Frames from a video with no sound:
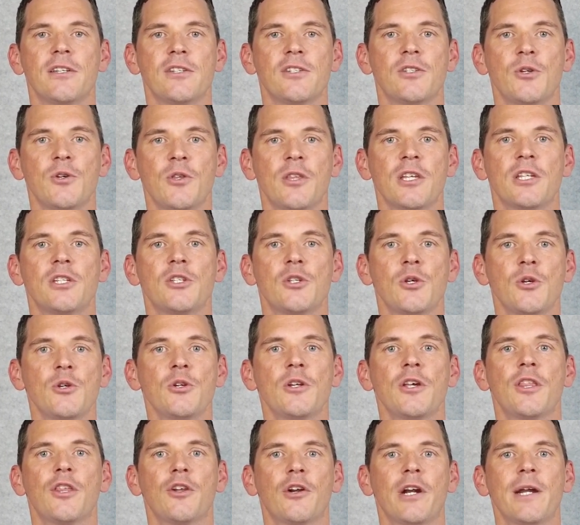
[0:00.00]
2
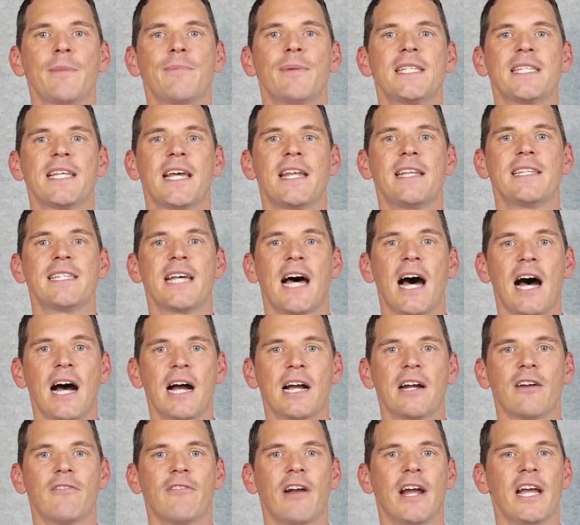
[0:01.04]
to 3%
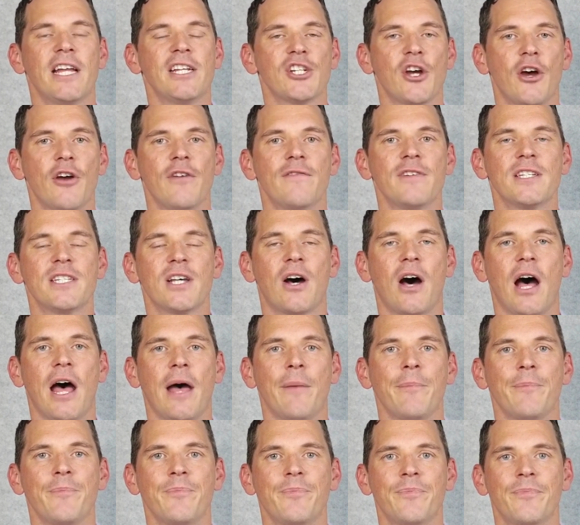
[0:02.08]
target range over
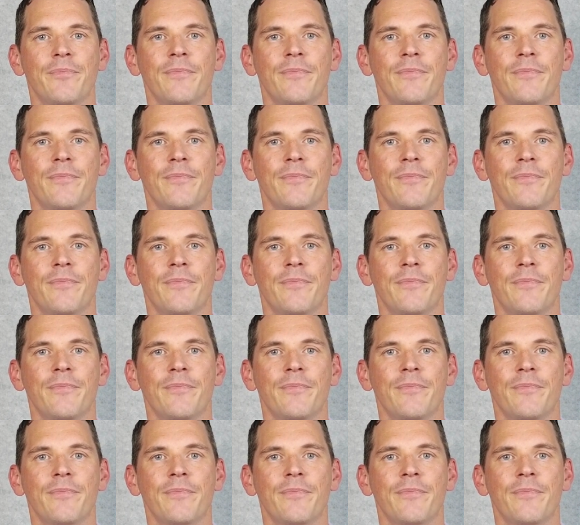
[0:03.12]
time.